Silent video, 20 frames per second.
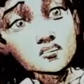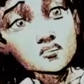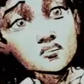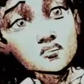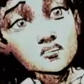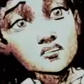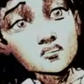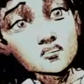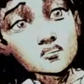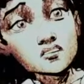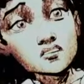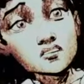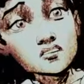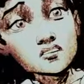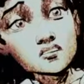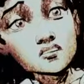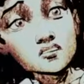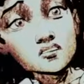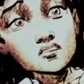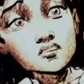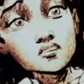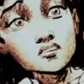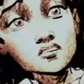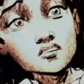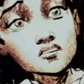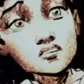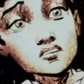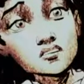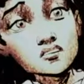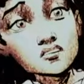
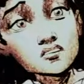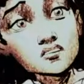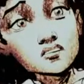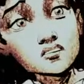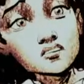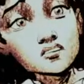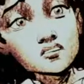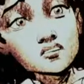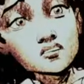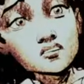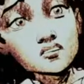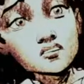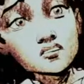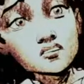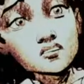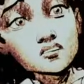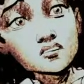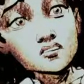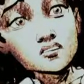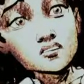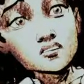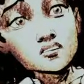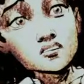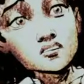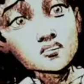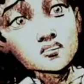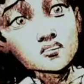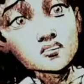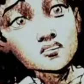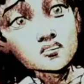
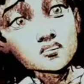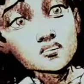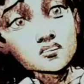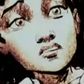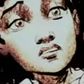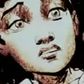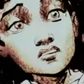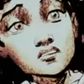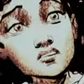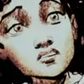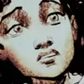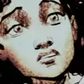This person isn't speaking.